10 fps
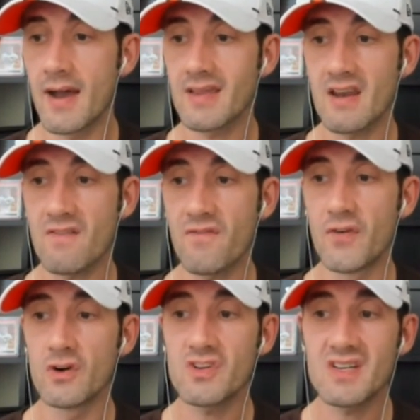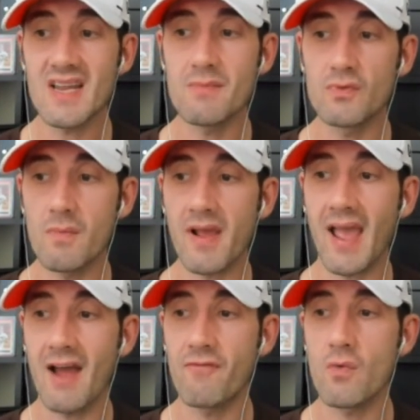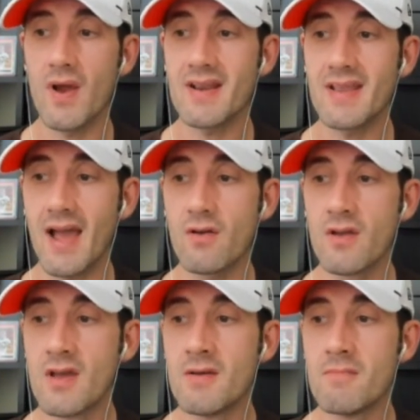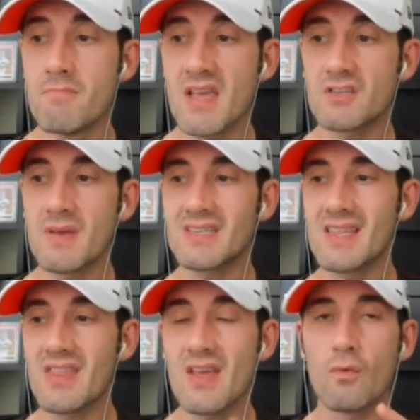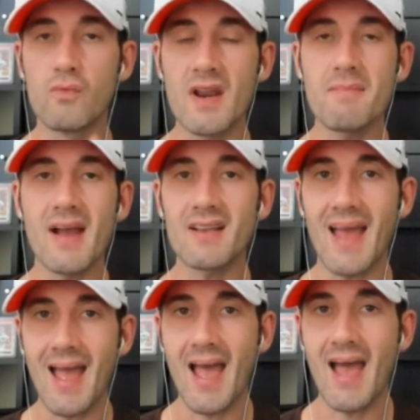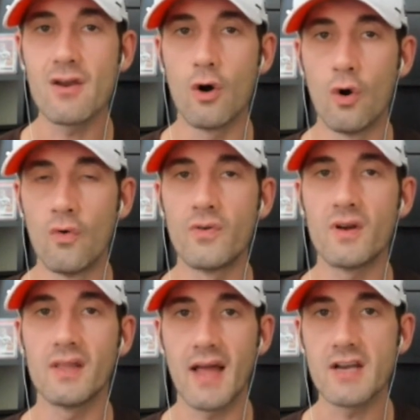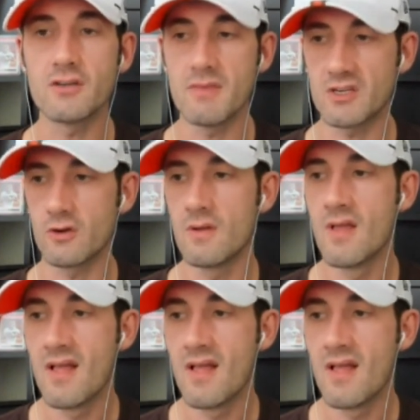Getting first dibs when McCaffrey went down makes Mason the running back to add over Elijah Mitchell.